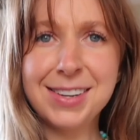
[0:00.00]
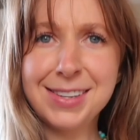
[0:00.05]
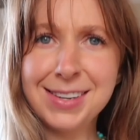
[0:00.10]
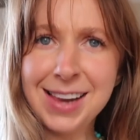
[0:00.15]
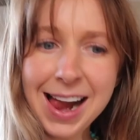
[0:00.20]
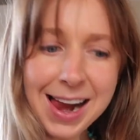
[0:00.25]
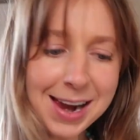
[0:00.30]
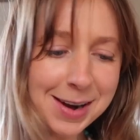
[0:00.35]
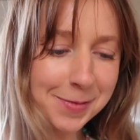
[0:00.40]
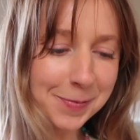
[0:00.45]

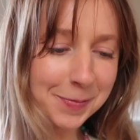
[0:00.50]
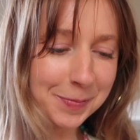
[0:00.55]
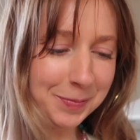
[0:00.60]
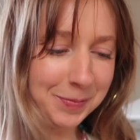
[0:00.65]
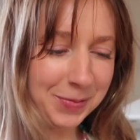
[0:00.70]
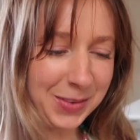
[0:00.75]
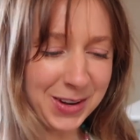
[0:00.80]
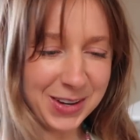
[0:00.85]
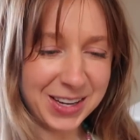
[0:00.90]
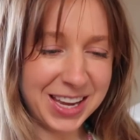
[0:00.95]
Yum.
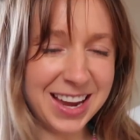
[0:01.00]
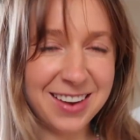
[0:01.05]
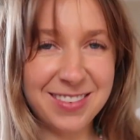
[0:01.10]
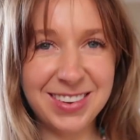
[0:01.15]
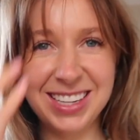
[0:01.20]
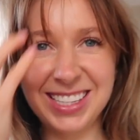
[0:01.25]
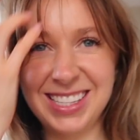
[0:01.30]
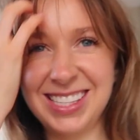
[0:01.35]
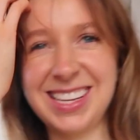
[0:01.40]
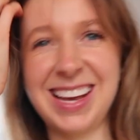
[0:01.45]
Okay, I'm
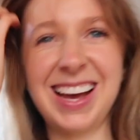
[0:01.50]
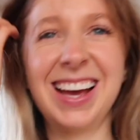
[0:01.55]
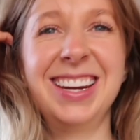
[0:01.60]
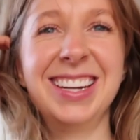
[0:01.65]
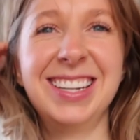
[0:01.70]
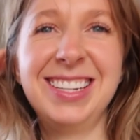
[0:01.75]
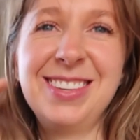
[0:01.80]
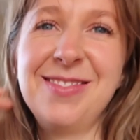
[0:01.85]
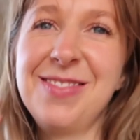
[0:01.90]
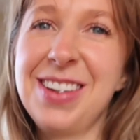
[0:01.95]

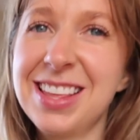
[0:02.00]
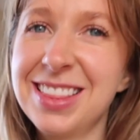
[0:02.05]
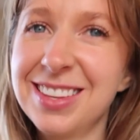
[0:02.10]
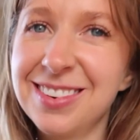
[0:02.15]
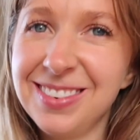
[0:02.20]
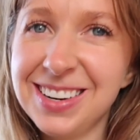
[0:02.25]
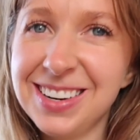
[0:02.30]
excited to make the